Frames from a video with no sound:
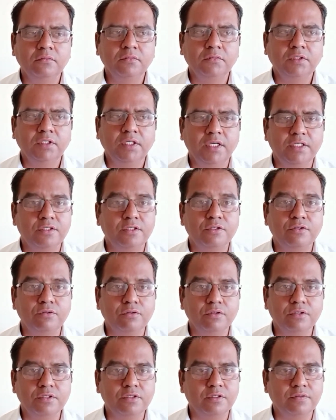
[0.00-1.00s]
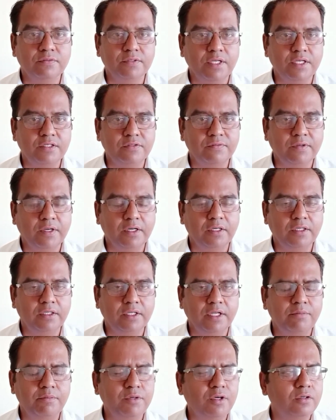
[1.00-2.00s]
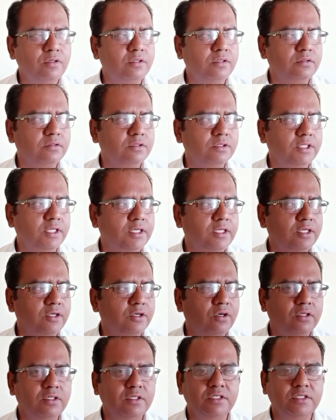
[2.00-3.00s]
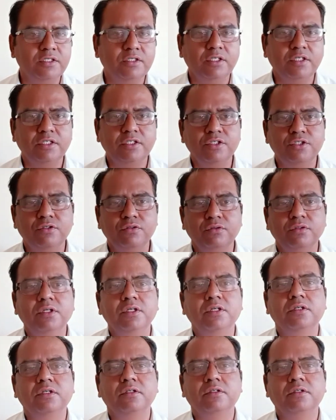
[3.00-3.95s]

As the students of science faculty, I am not telling all these things to the